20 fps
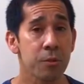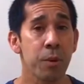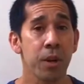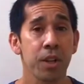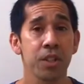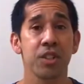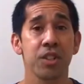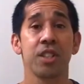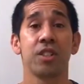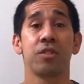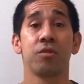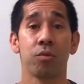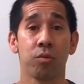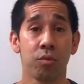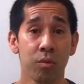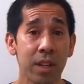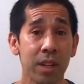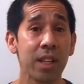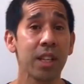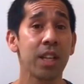punch is
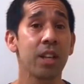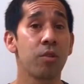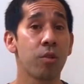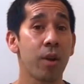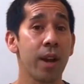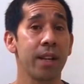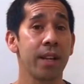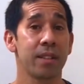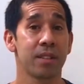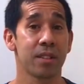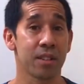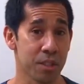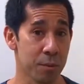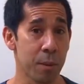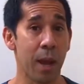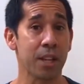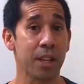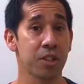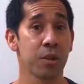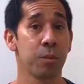really great to
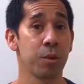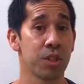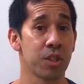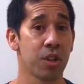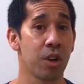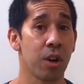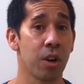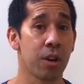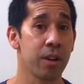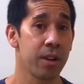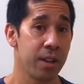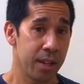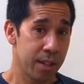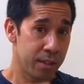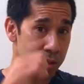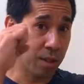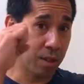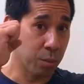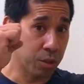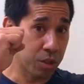smash someone's guard.
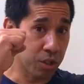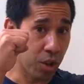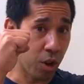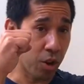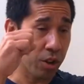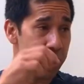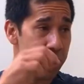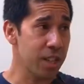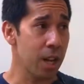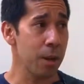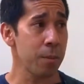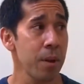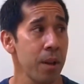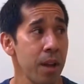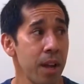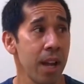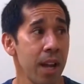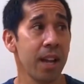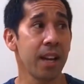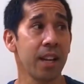If someone's guard is
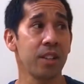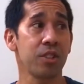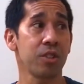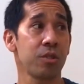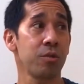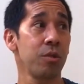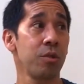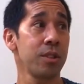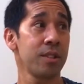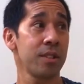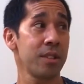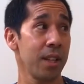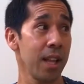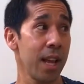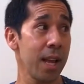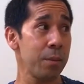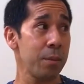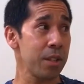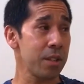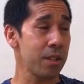up, and I just
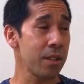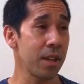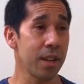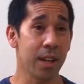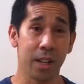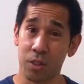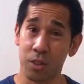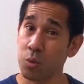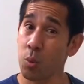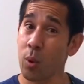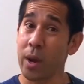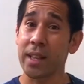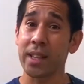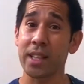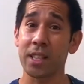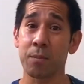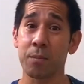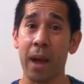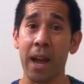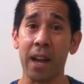slam this, and I swing
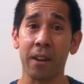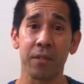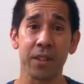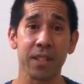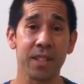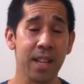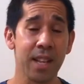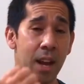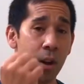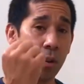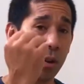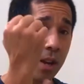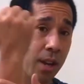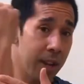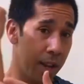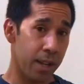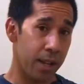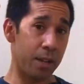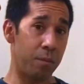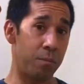this back fist out,
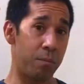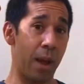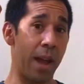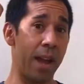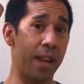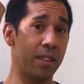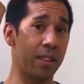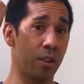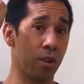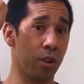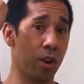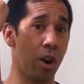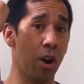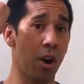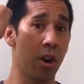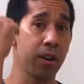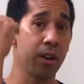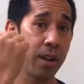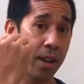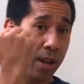I can bang their
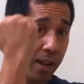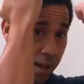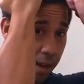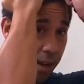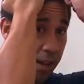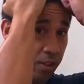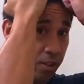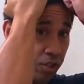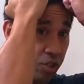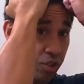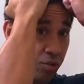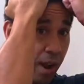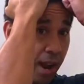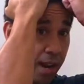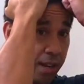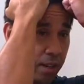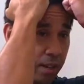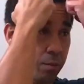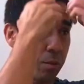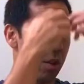guard and
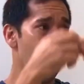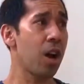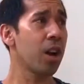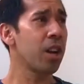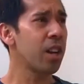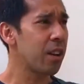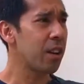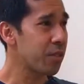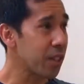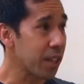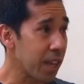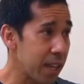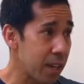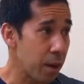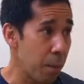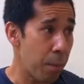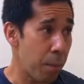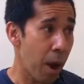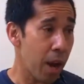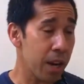distract them long enough to get in
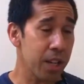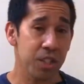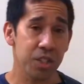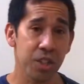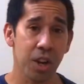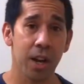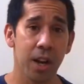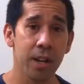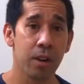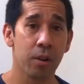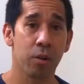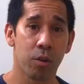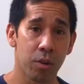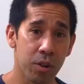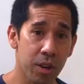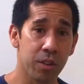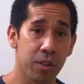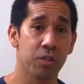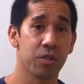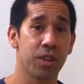a body shot or
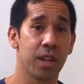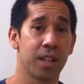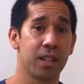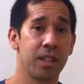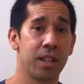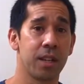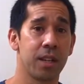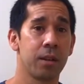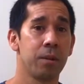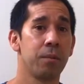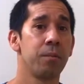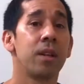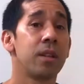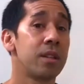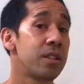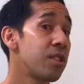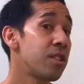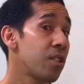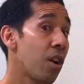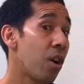another technique.
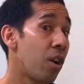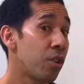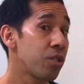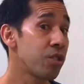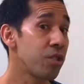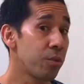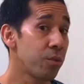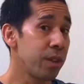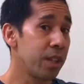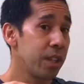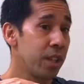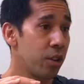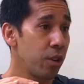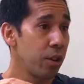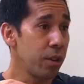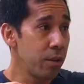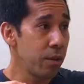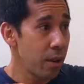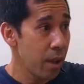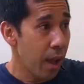This is also really
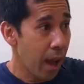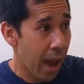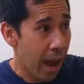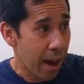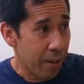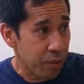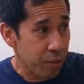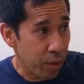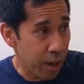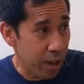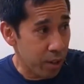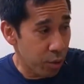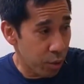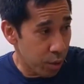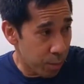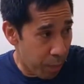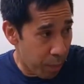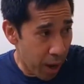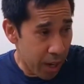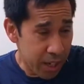good after I do
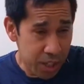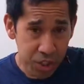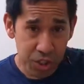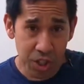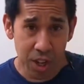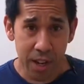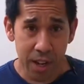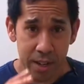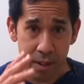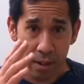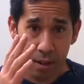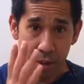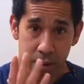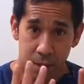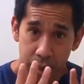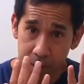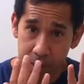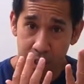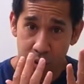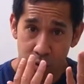a body shot,
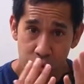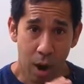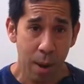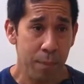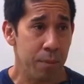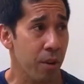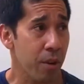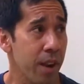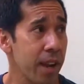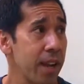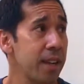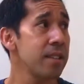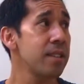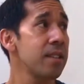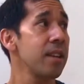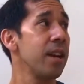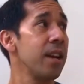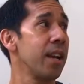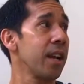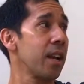and they drop their
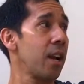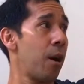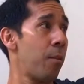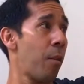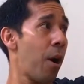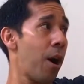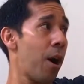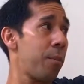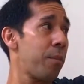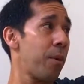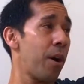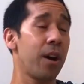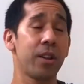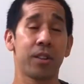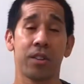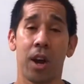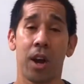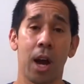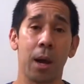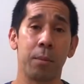hands, and I come up on
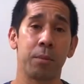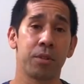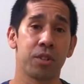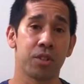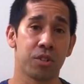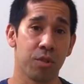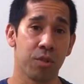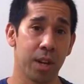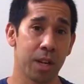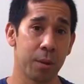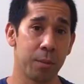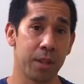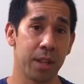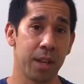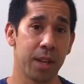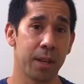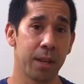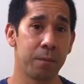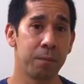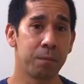top to strike them in the
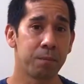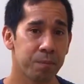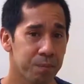head.